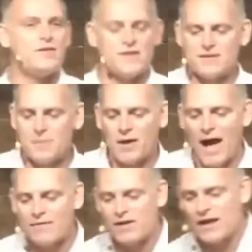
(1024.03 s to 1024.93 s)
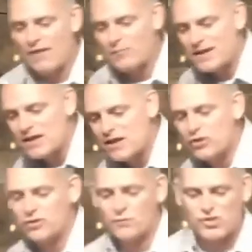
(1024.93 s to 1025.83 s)
things, about having everybody
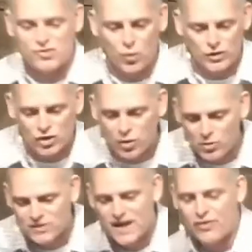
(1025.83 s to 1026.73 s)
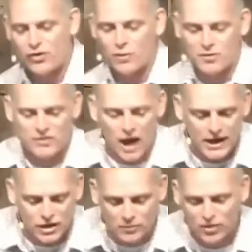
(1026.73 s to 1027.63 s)
healed and restored and no more death and no more
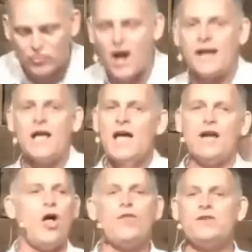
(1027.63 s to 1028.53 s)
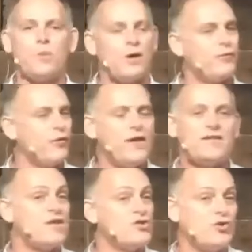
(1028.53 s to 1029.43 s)
dying and no more crying and all these wonderful
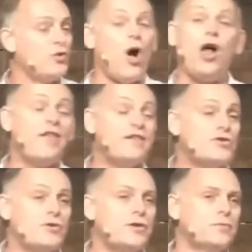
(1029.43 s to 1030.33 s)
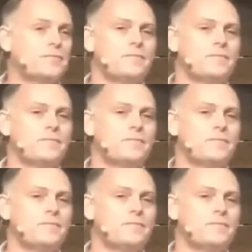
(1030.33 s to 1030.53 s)
things. It's true. All of it's true.